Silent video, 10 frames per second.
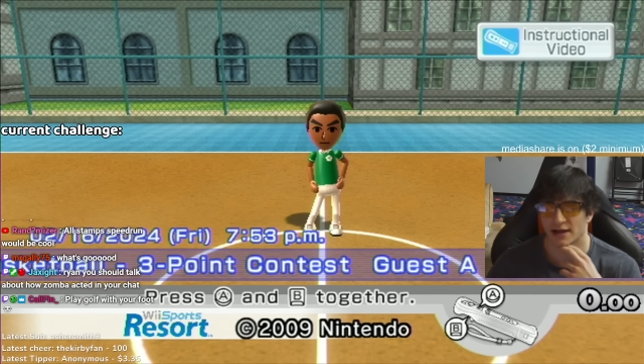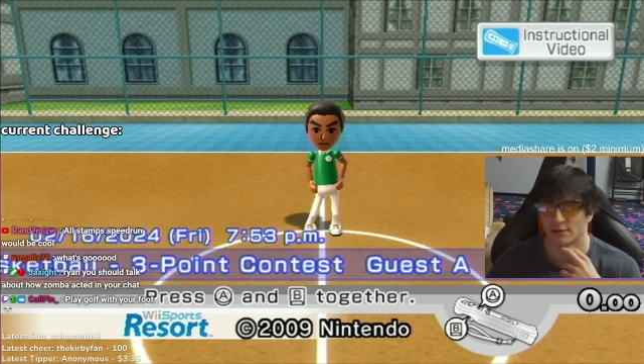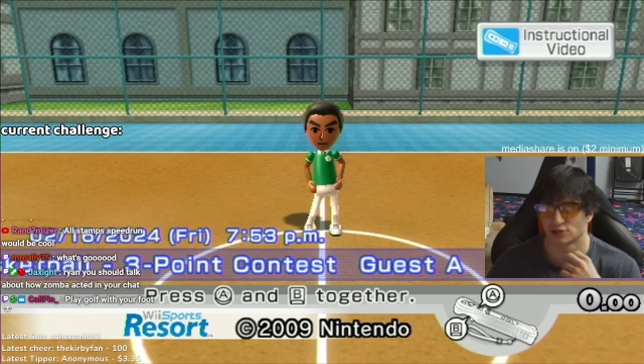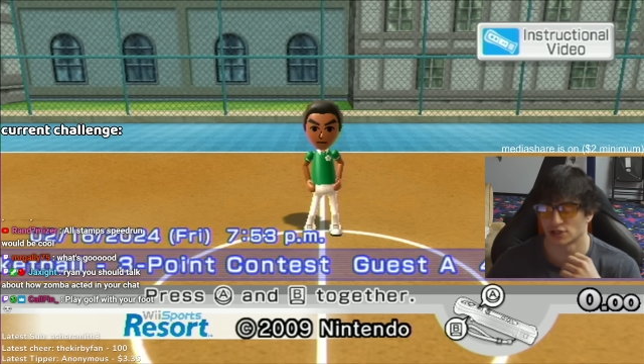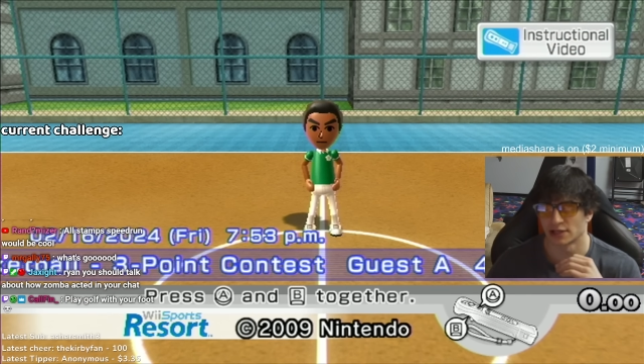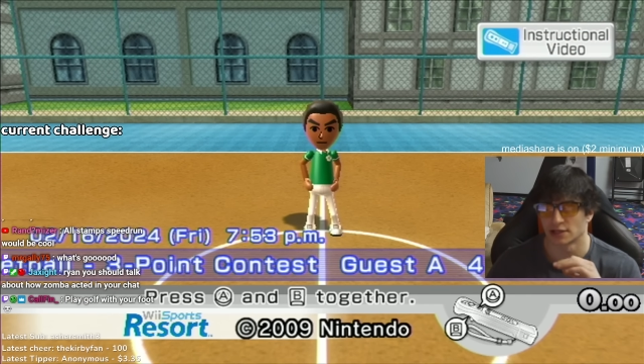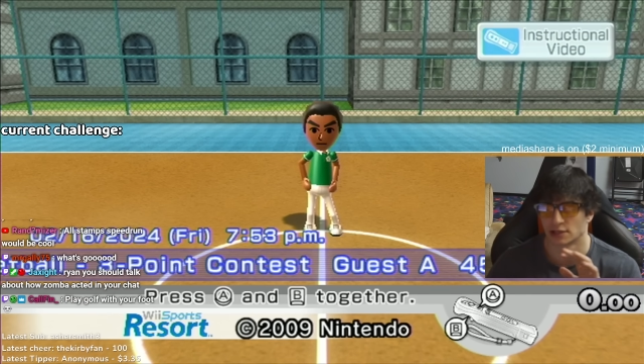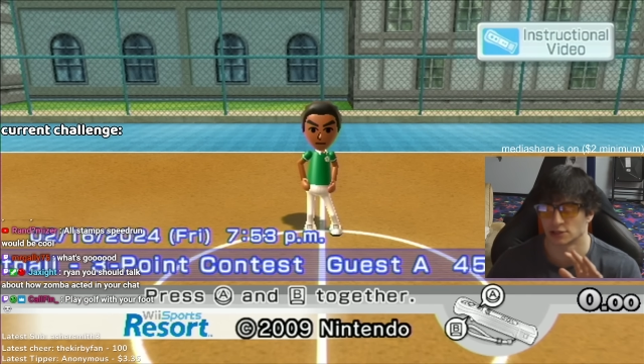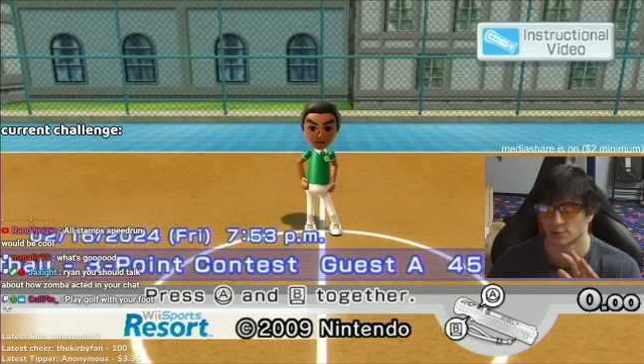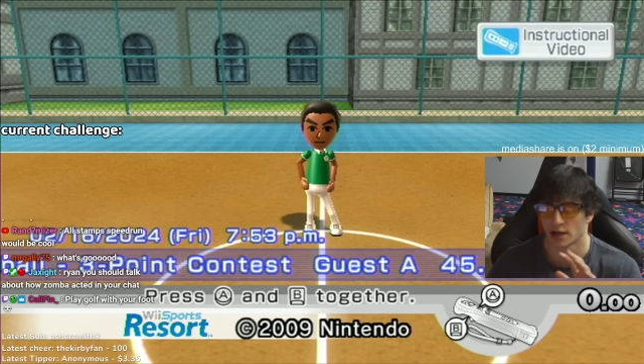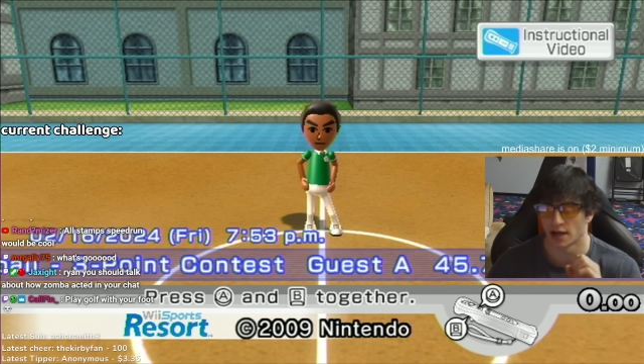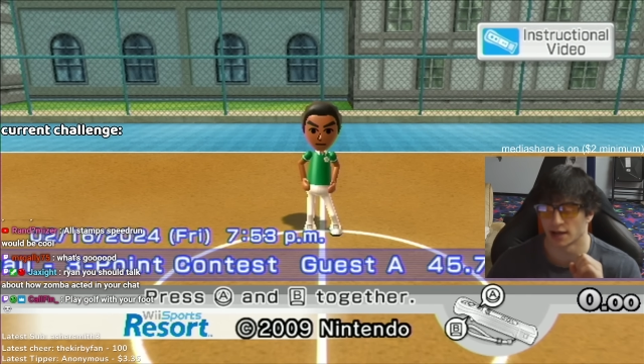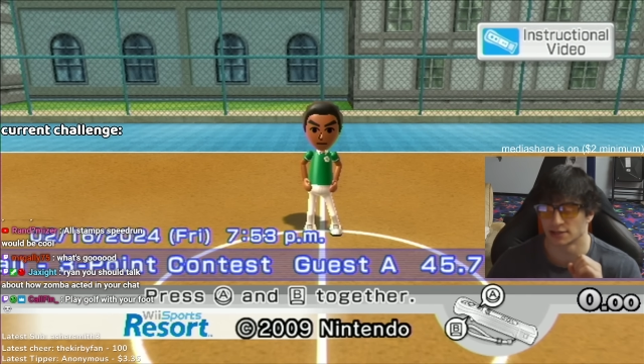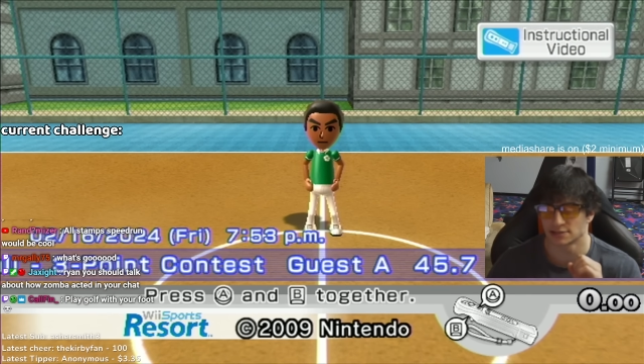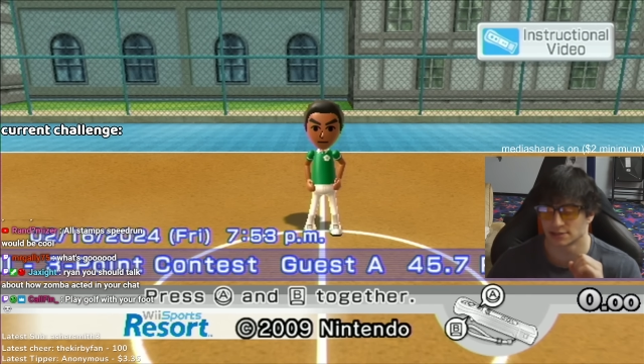I'm just going to like close my
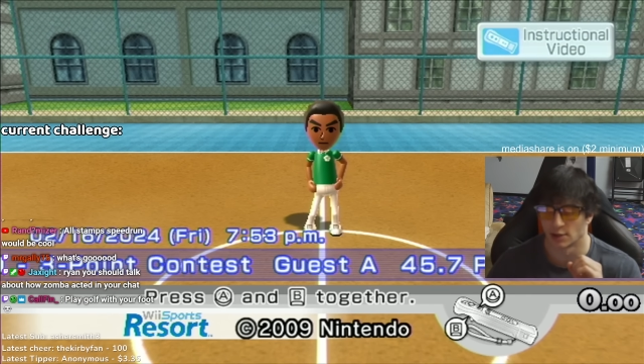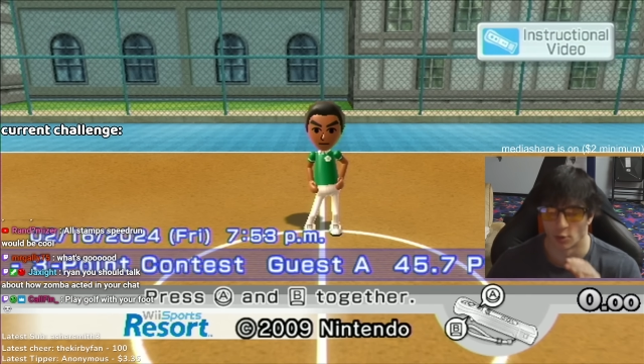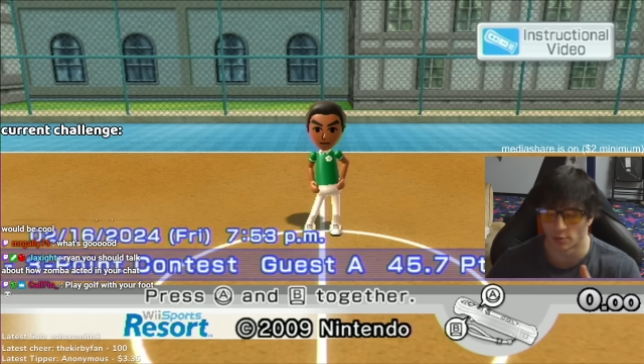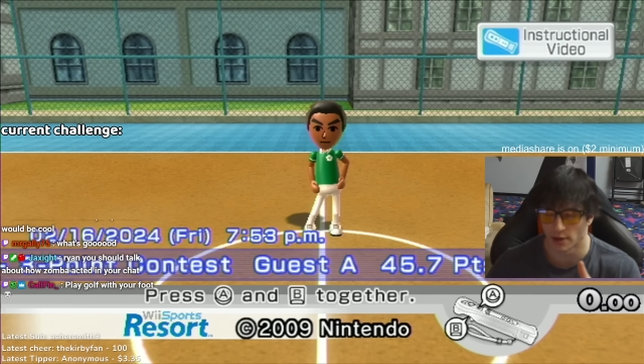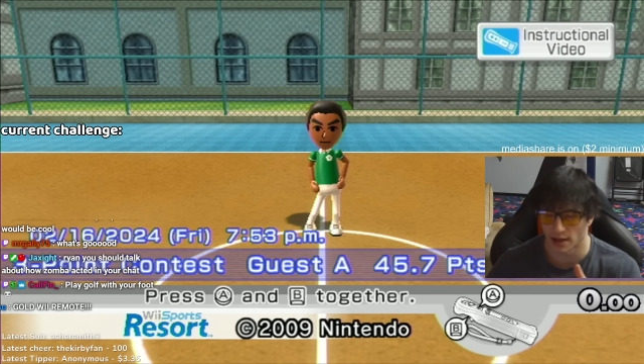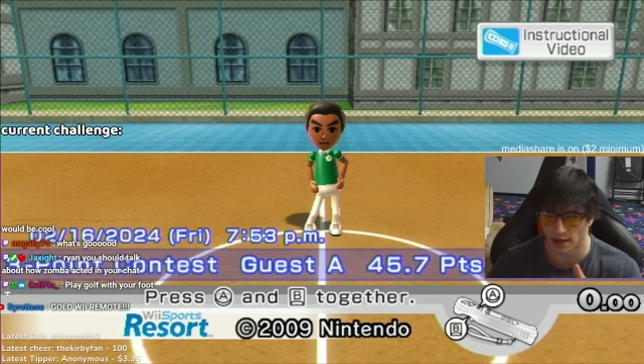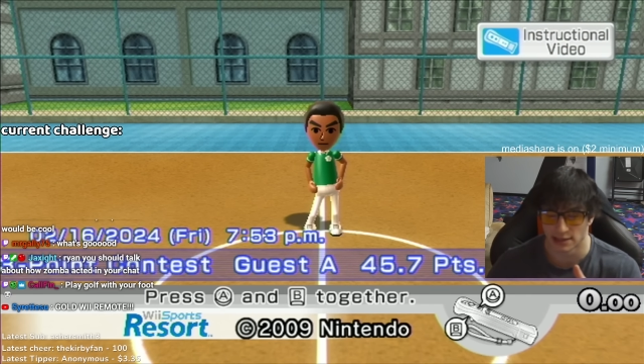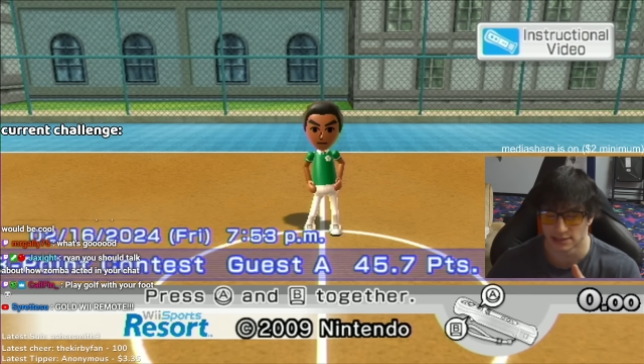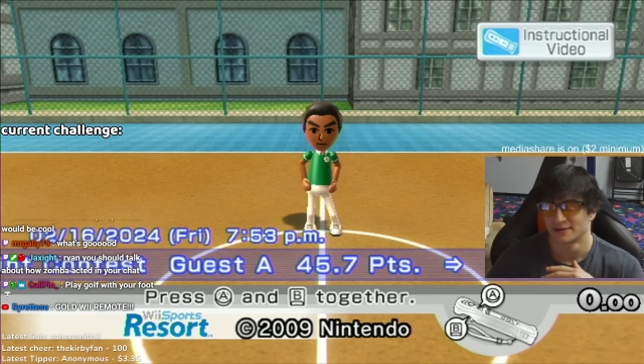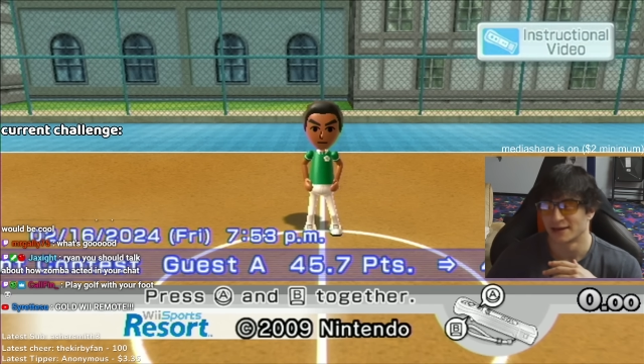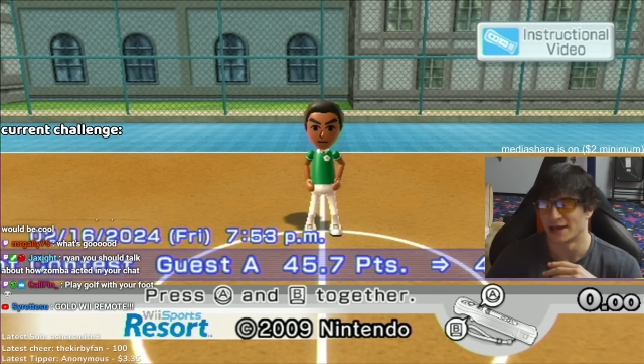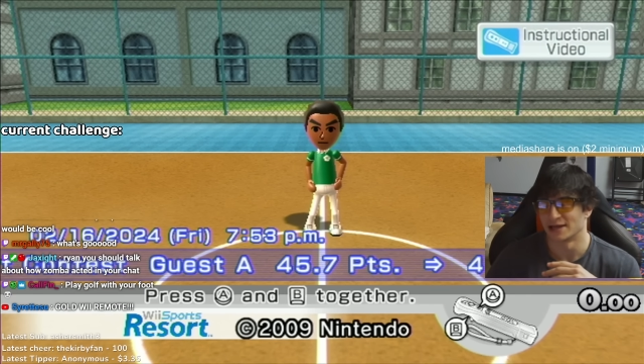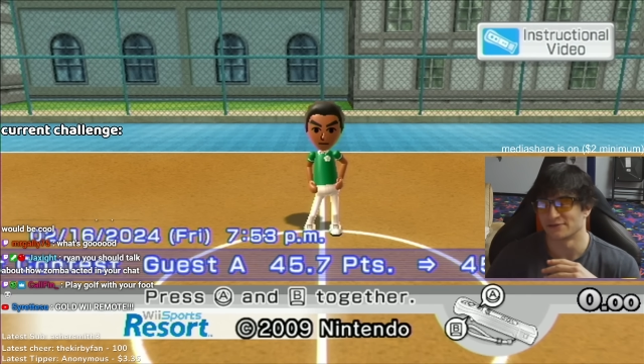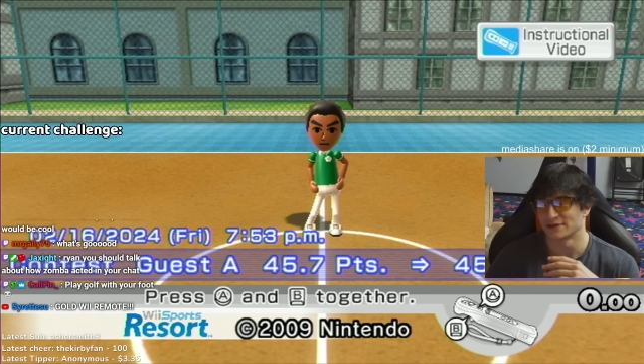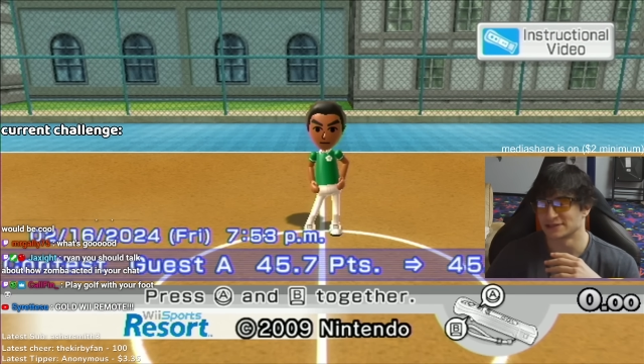eyes, open my eyes, and
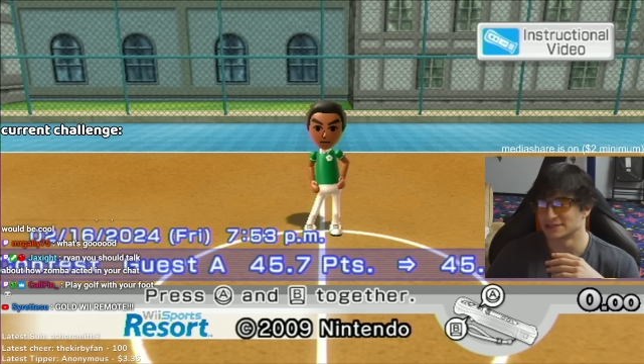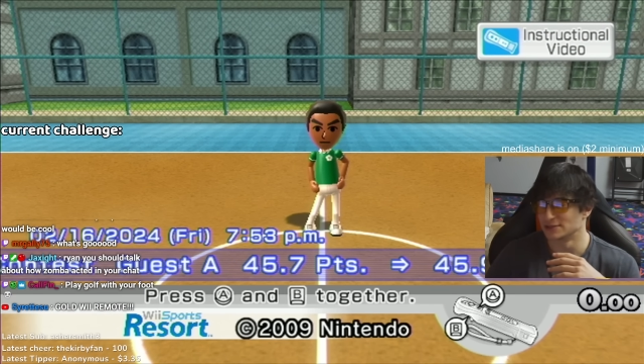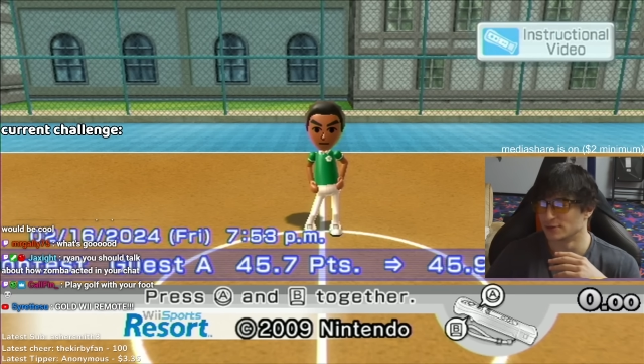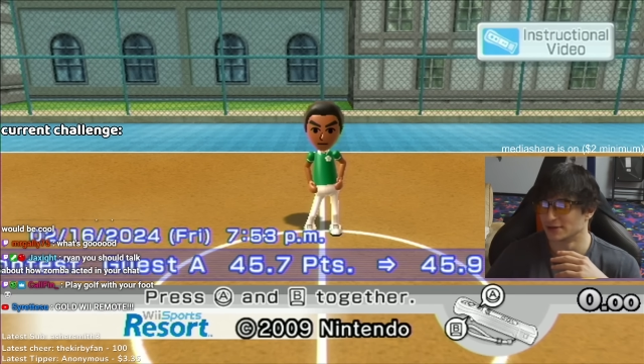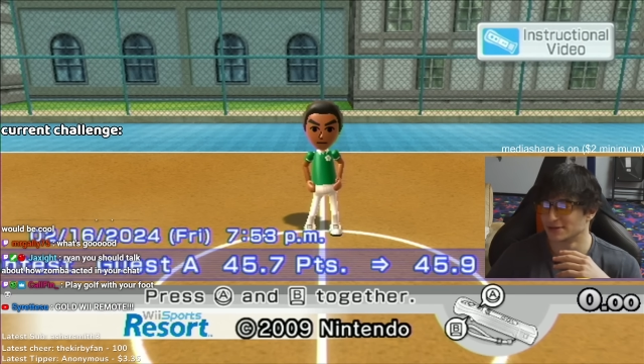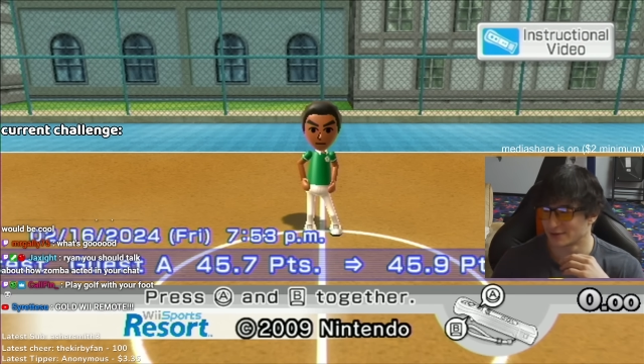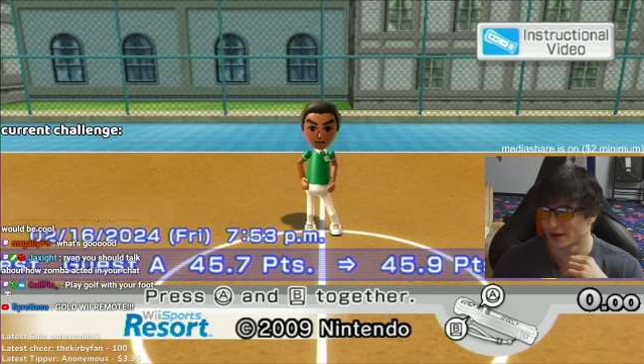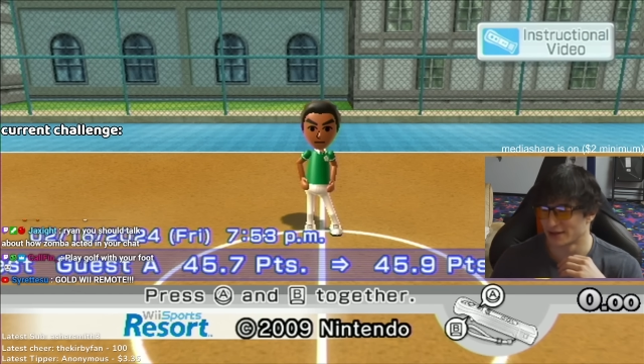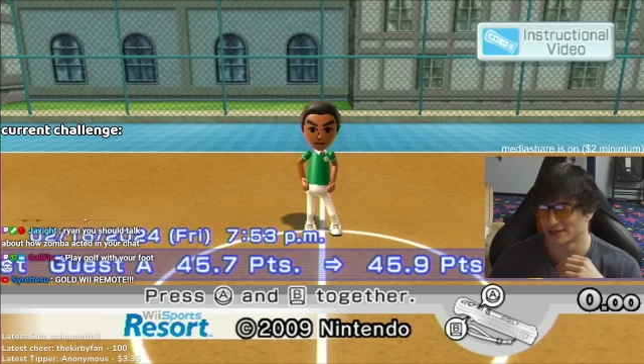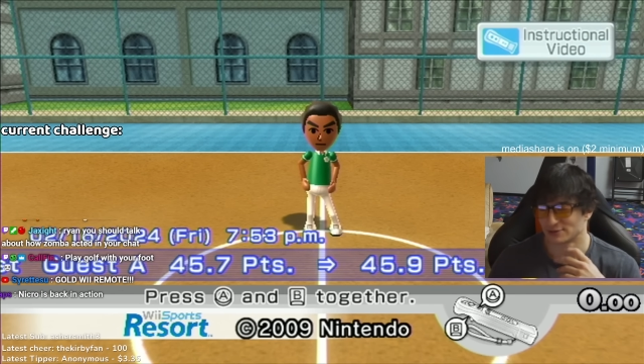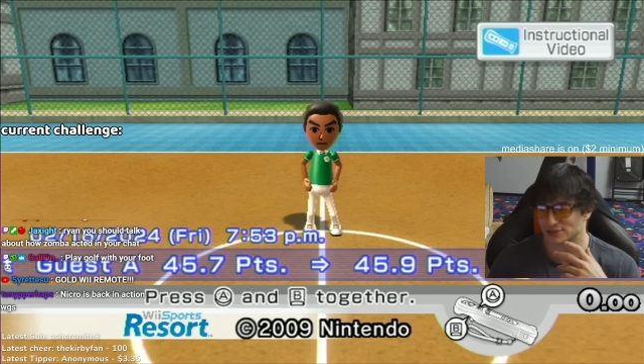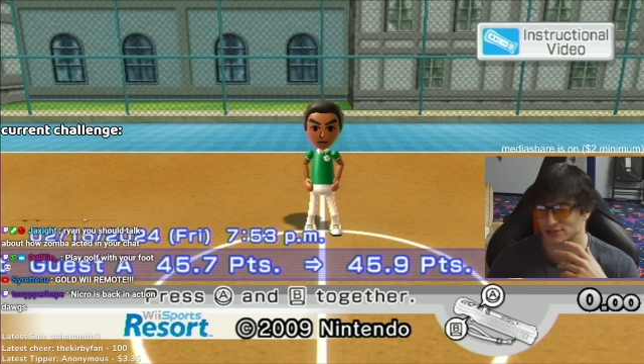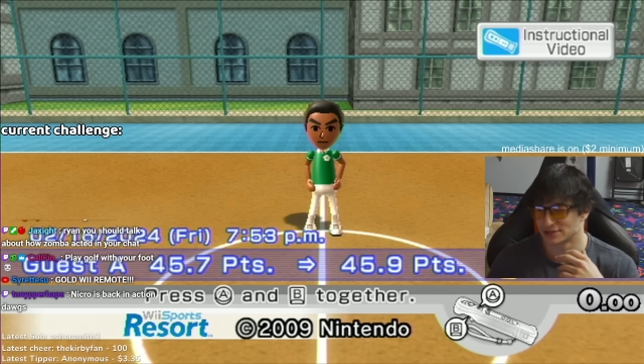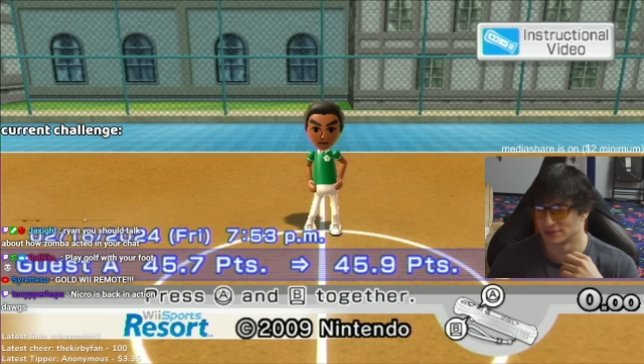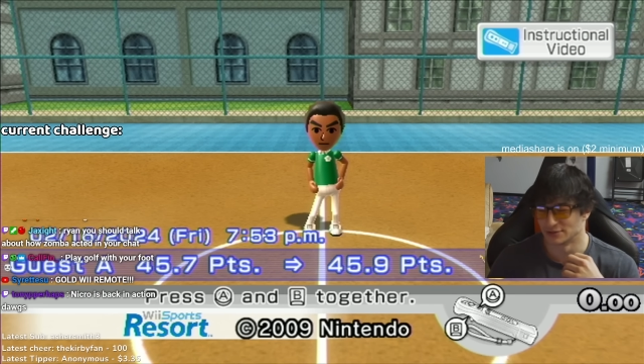if I see one, I think we just should do